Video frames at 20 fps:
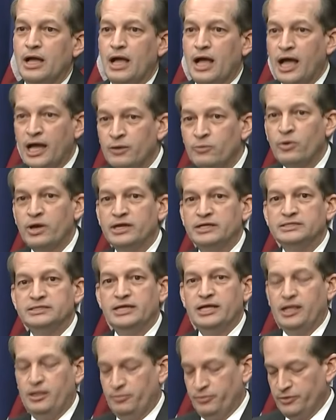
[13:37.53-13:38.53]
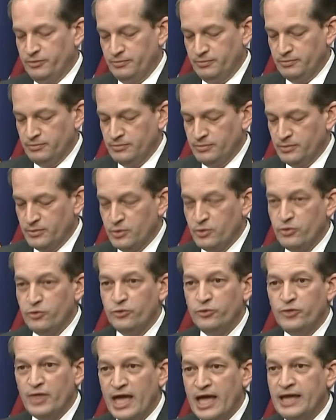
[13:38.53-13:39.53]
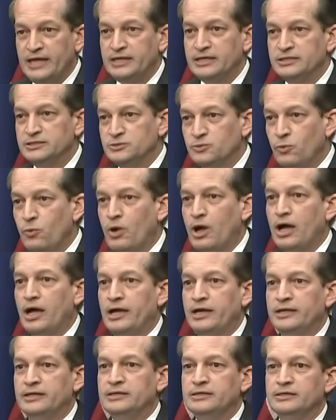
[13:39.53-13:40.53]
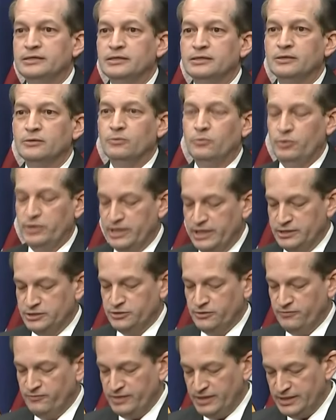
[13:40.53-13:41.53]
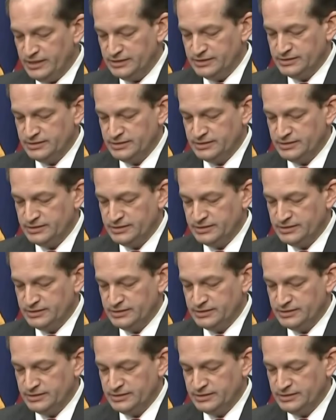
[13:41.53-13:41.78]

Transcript: I wanted to help them. That is why we intervened.